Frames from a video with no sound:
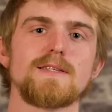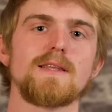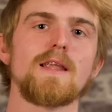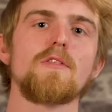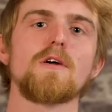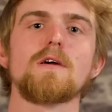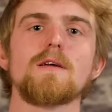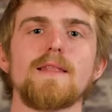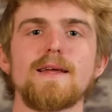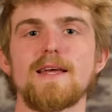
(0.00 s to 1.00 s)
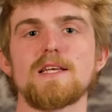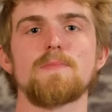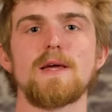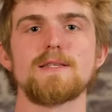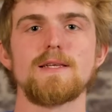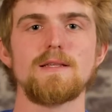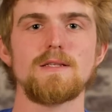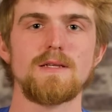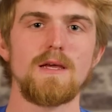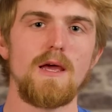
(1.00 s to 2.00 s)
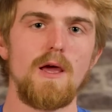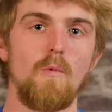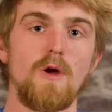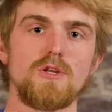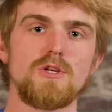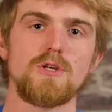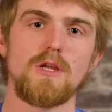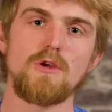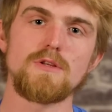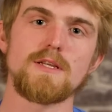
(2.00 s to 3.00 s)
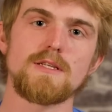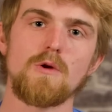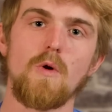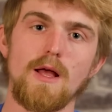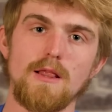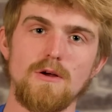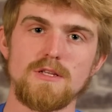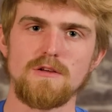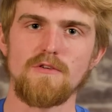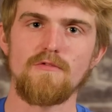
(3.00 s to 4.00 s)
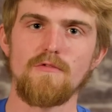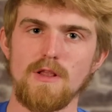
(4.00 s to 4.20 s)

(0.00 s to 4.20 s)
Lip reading: is another latex-based sealant, which uses quite a lot of